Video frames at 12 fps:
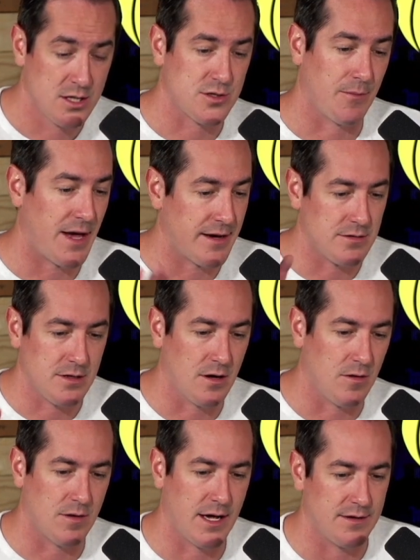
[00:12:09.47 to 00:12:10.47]
So I'm not,
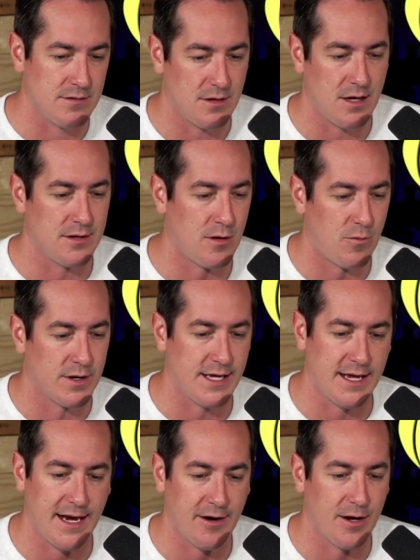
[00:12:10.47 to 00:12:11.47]
I don't want to
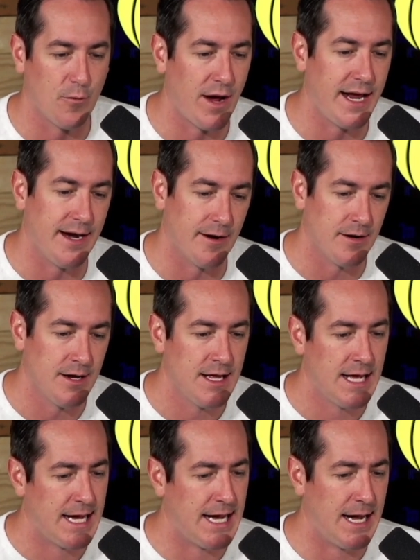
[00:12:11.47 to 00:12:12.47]
get carried away here.
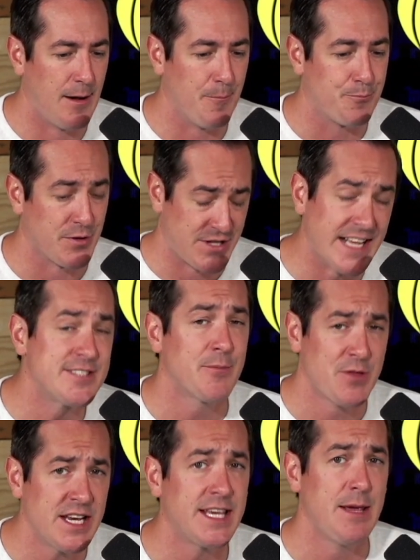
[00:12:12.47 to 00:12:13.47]
But that's
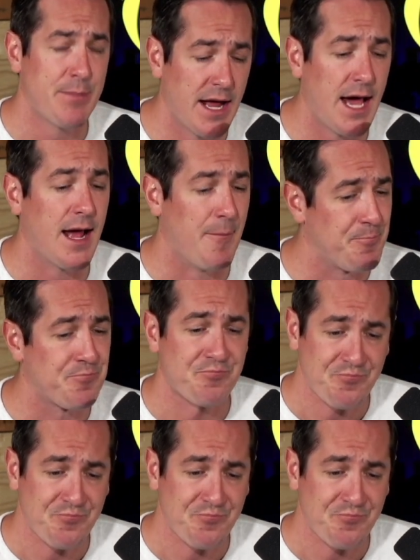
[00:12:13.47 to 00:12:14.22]
something to keep an eye on.